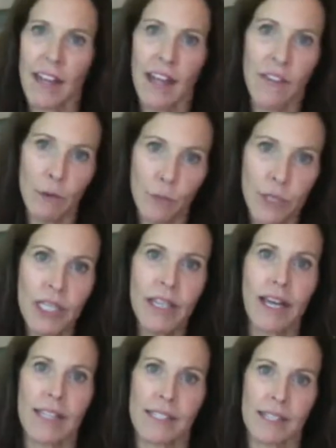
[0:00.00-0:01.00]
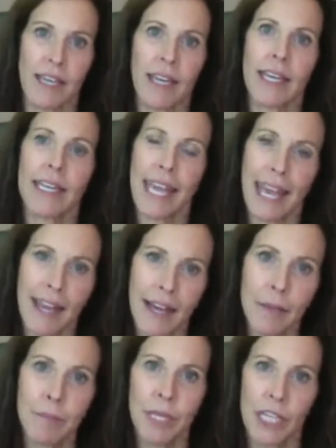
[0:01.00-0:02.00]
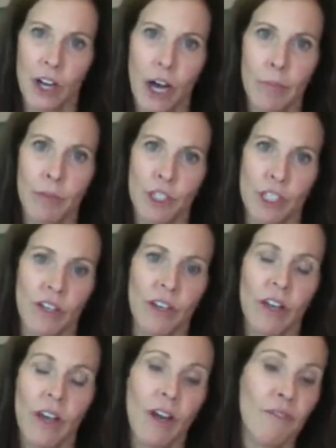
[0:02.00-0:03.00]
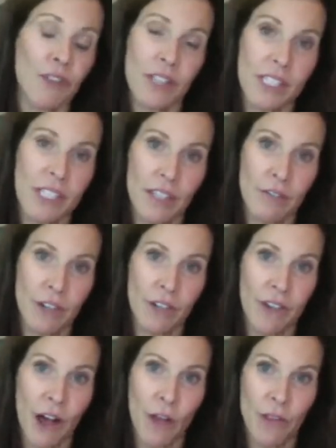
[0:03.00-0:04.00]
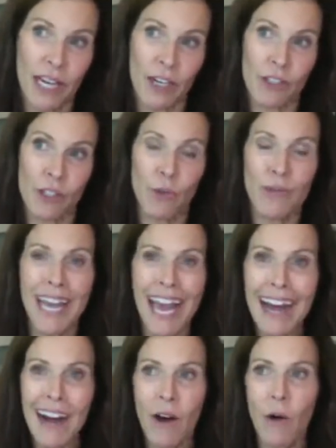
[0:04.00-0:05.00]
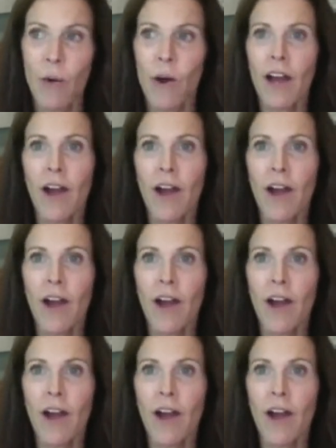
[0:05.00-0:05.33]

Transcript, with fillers: And they realize that it can be an option for the delivery of healthcare. So now